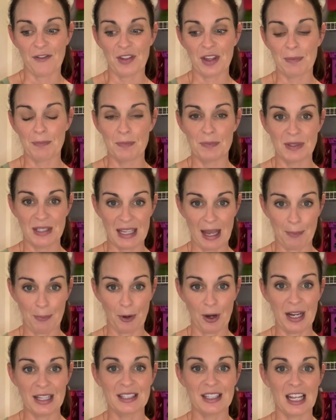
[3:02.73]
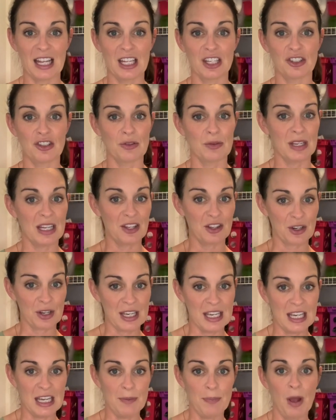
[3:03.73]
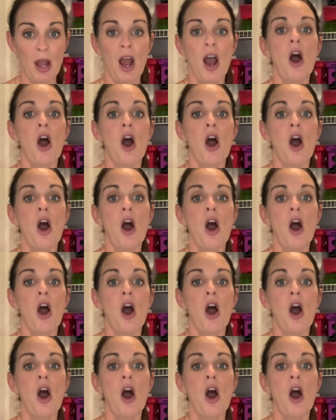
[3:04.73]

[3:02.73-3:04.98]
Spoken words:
that separates into either keep,